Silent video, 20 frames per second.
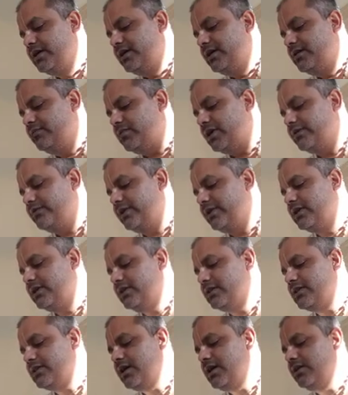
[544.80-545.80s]
In Bhagavad
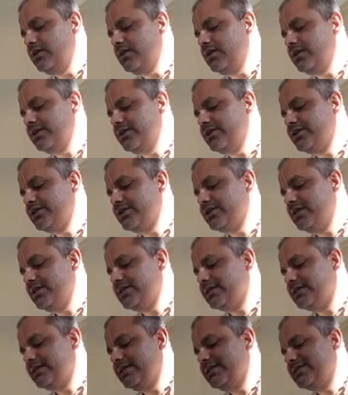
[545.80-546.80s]
Gita, Lord Krishna
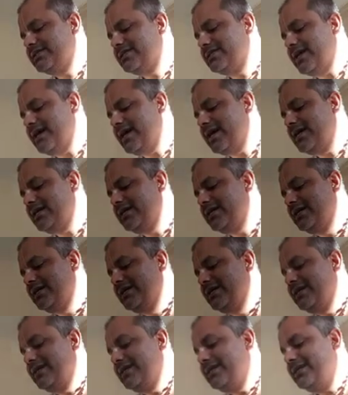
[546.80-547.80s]
states that
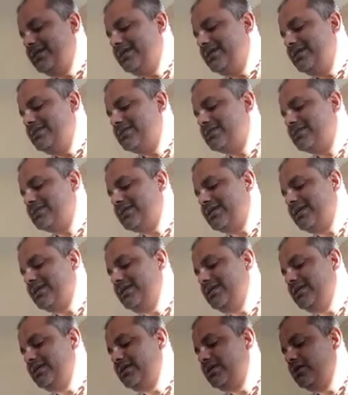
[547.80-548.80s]
it is
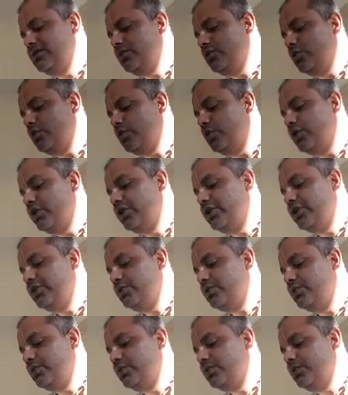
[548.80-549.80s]
he only
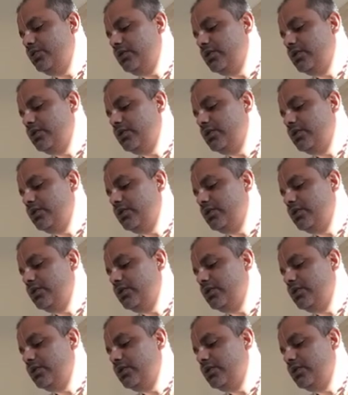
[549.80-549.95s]
who